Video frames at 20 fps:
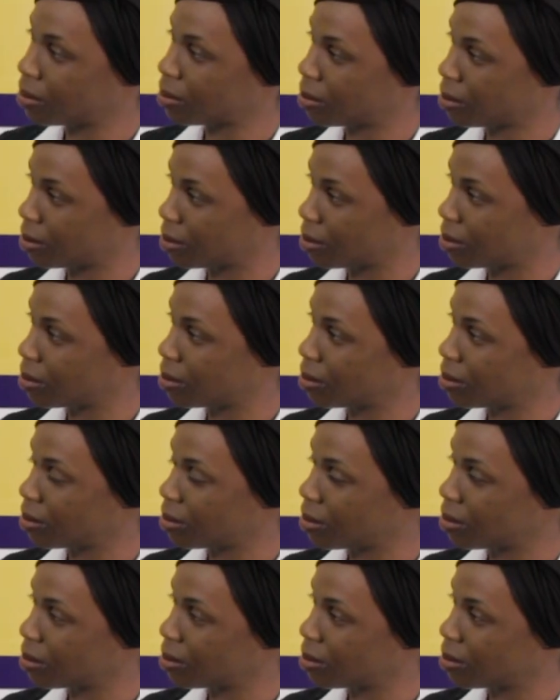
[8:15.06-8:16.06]

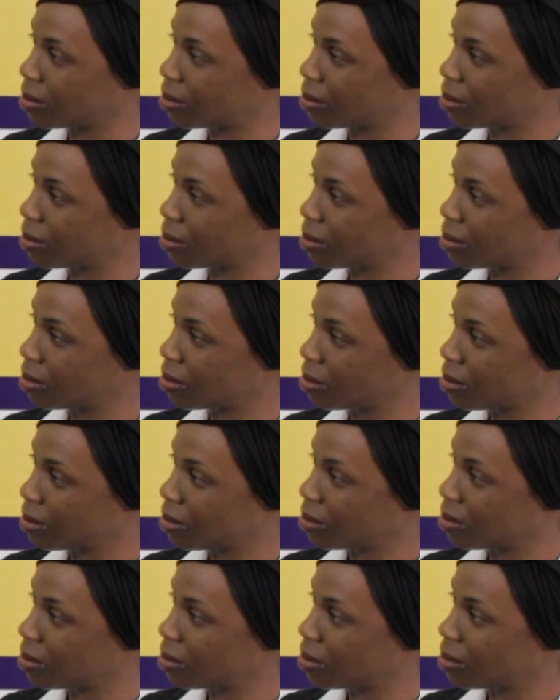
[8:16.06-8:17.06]

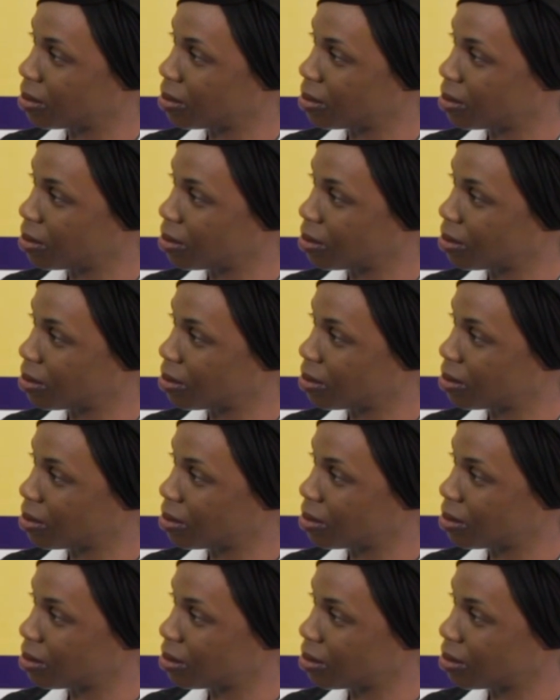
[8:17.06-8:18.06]

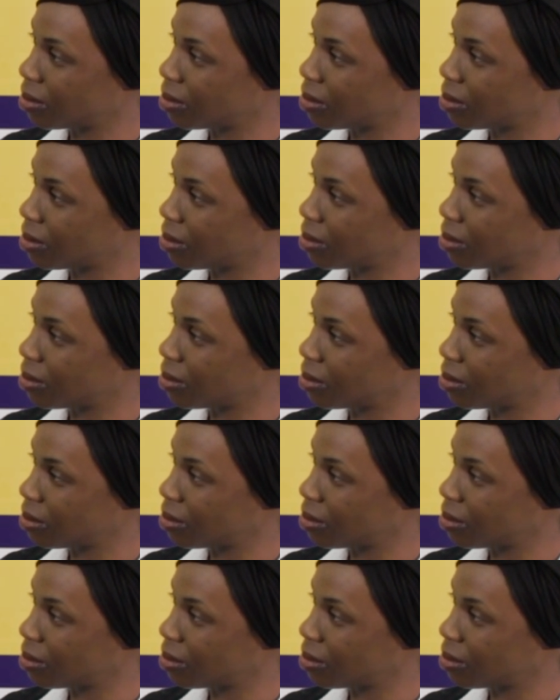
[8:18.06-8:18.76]
No words are spoken by the person on screen.